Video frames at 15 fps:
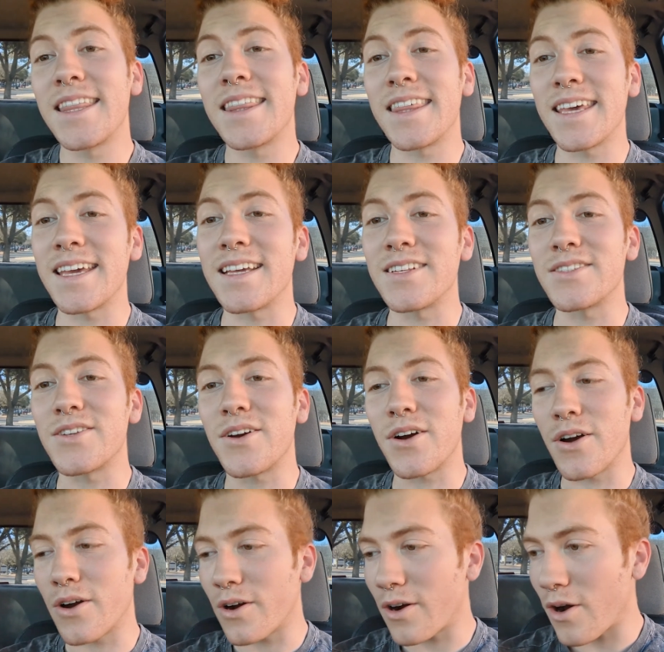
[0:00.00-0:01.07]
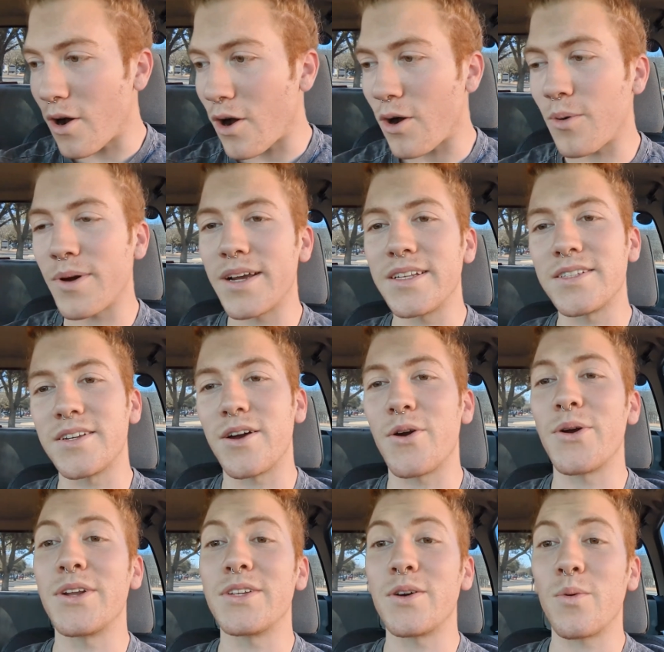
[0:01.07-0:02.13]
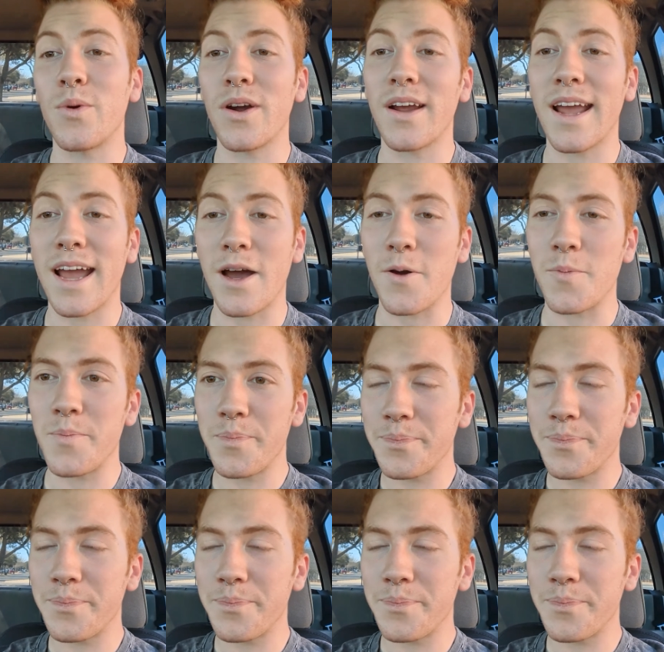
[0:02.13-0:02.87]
Things are always going to work out.